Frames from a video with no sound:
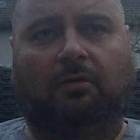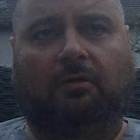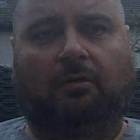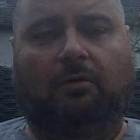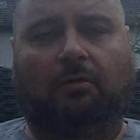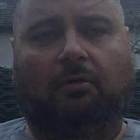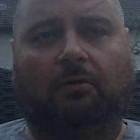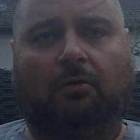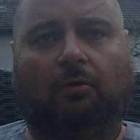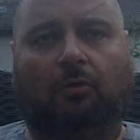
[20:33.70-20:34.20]

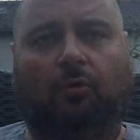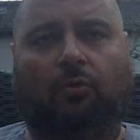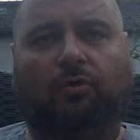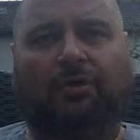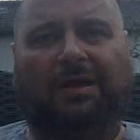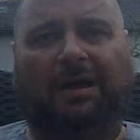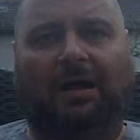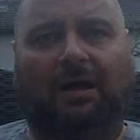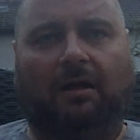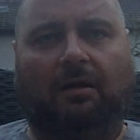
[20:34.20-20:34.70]

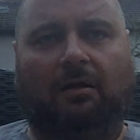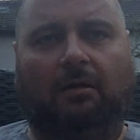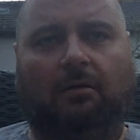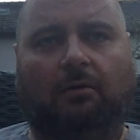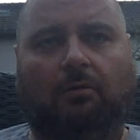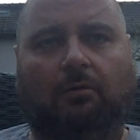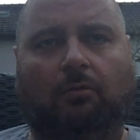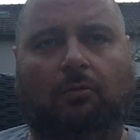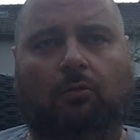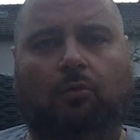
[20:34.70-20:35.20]
Royal
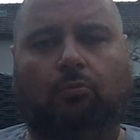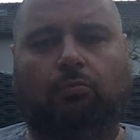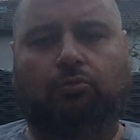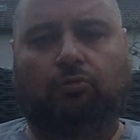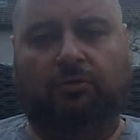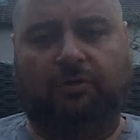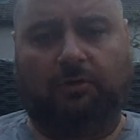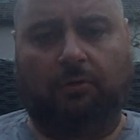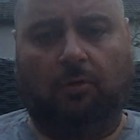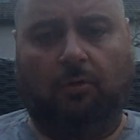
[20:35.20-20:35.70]

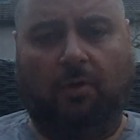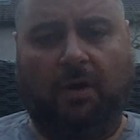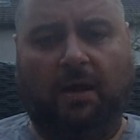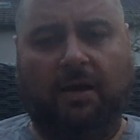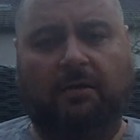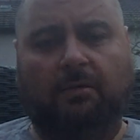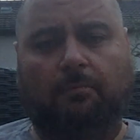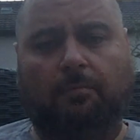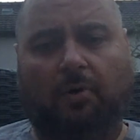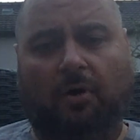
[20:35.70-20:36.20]
Robusto
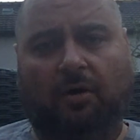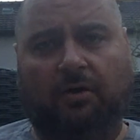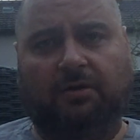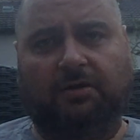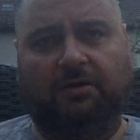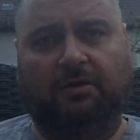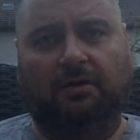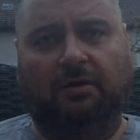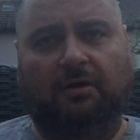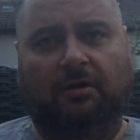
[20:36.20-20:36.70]
and a
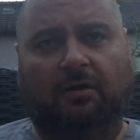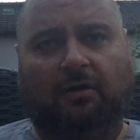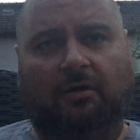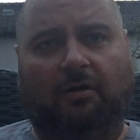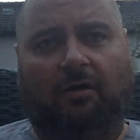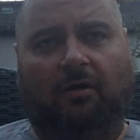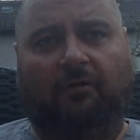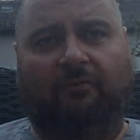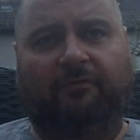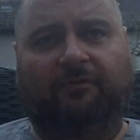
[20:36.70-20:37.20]
box
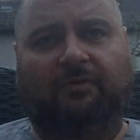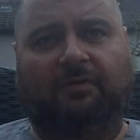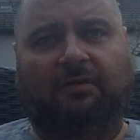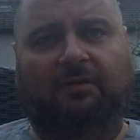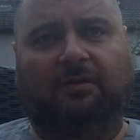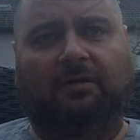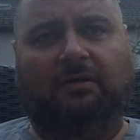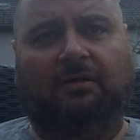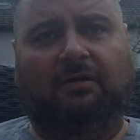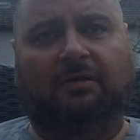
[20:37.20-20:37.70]
of
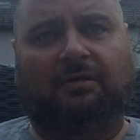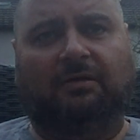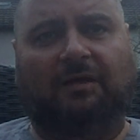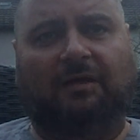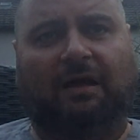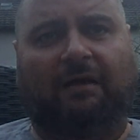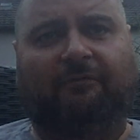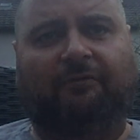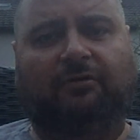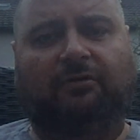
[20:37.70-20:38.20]
the
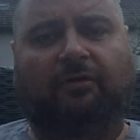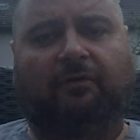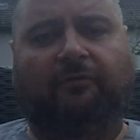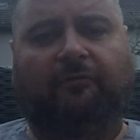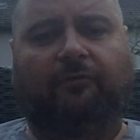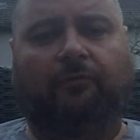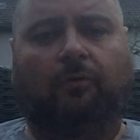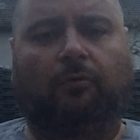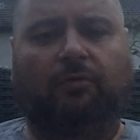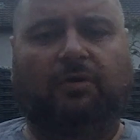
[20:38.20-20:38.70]

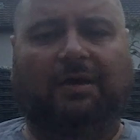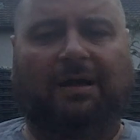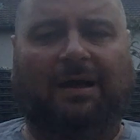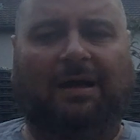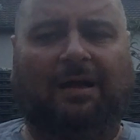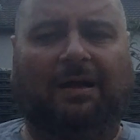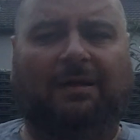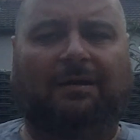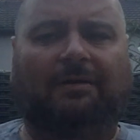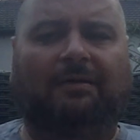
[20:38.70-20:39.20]
Davidoff
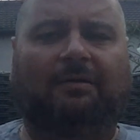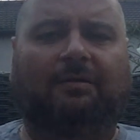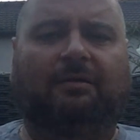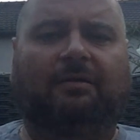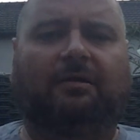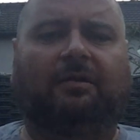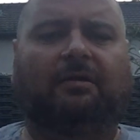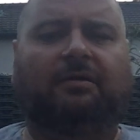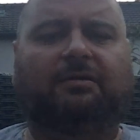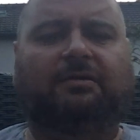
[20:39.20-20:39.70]
Royal
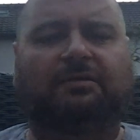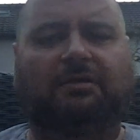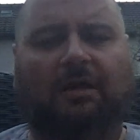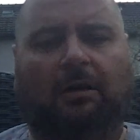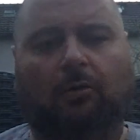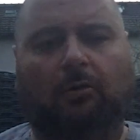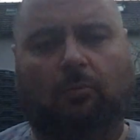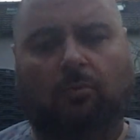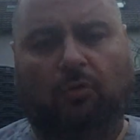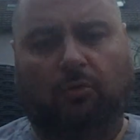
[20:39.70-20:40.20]

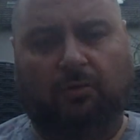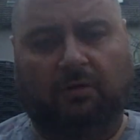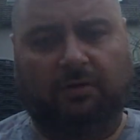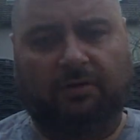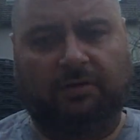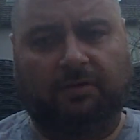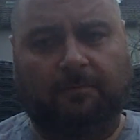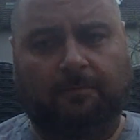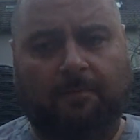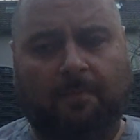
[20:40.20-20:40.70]

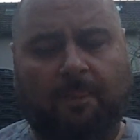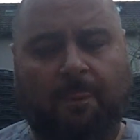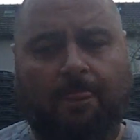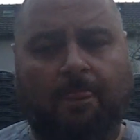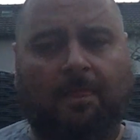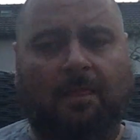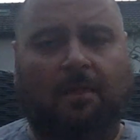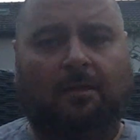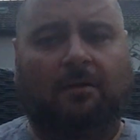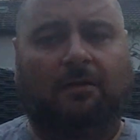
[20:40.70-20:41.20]
Salomones.
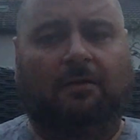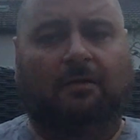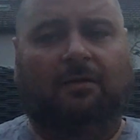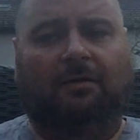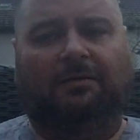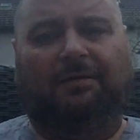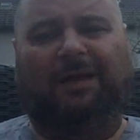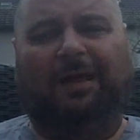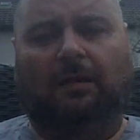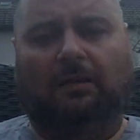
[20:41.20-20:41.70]

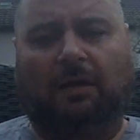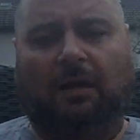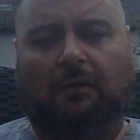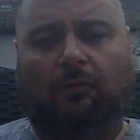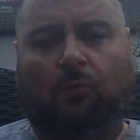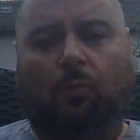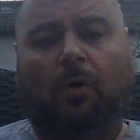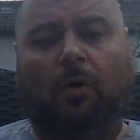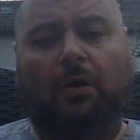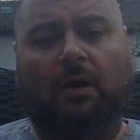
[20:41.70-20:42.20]
They are
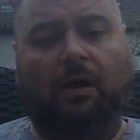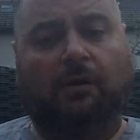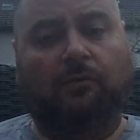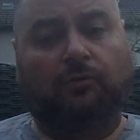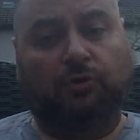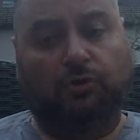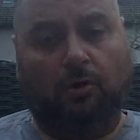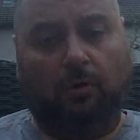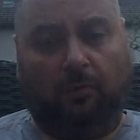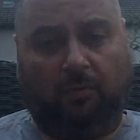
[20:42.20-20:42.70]
like
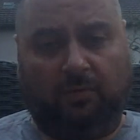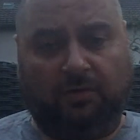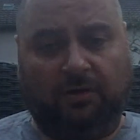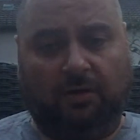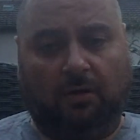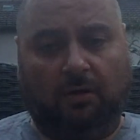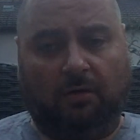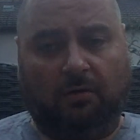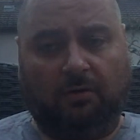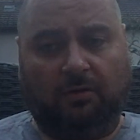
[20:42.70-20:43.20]
€100
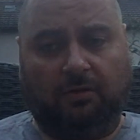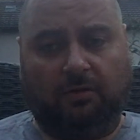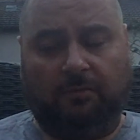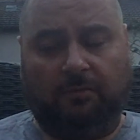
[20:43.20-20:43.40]
cigars.